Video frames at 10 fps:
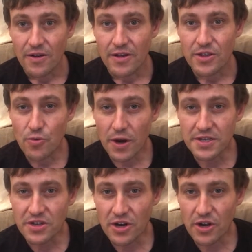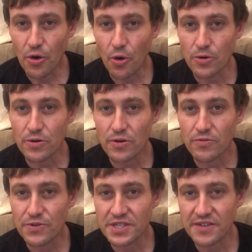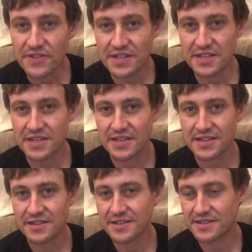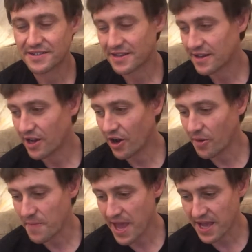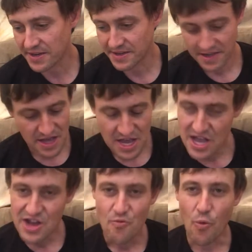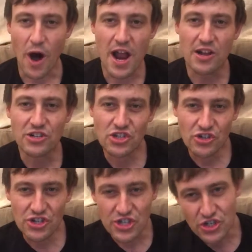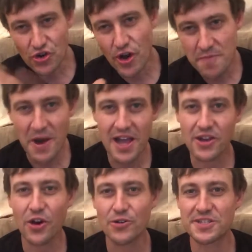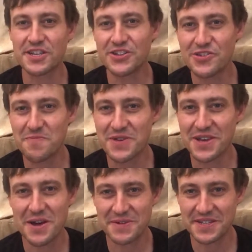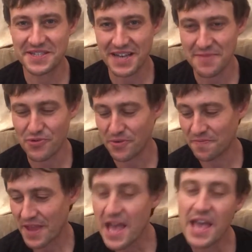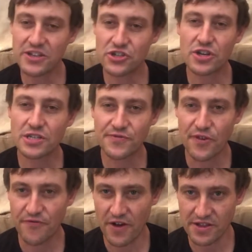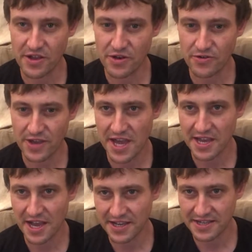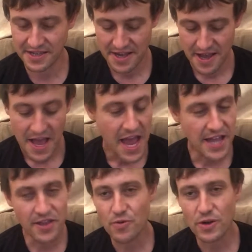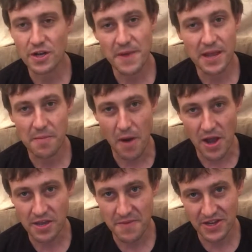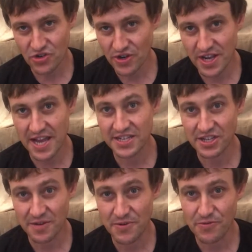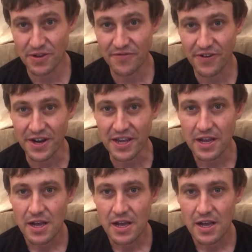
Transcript: You want to start a cult, Recivit? Oh, man. Why don't you just join my cult and you can become a disciple? It's just for fun, though, okay, guys? And then we're going to make a mockumentary, and it's going to be really funny.